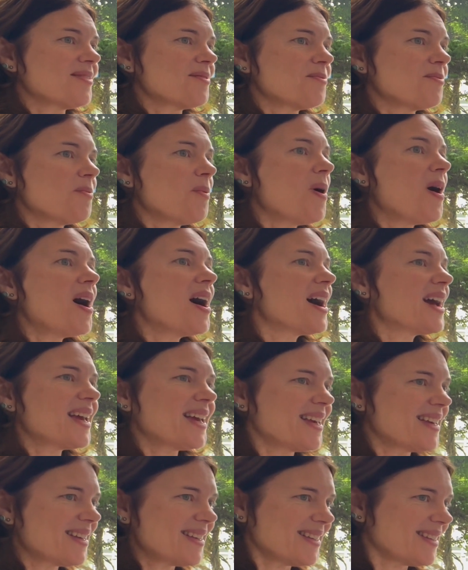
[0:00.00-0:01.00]

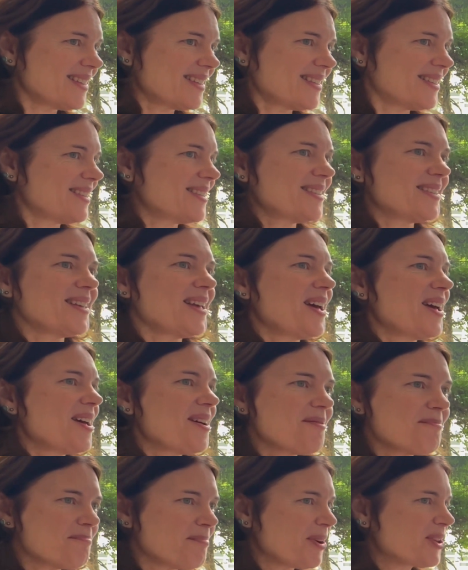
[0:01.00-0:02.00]
wise
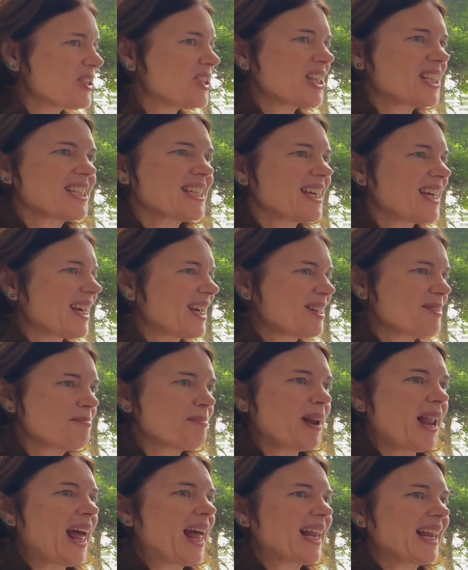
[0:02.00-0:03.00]
budgeting and
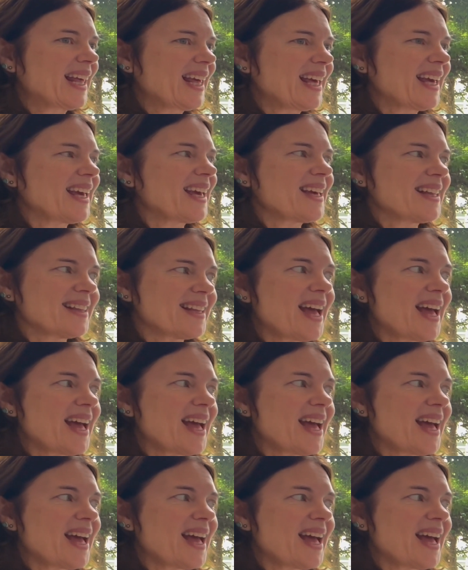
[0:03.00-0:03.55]
planning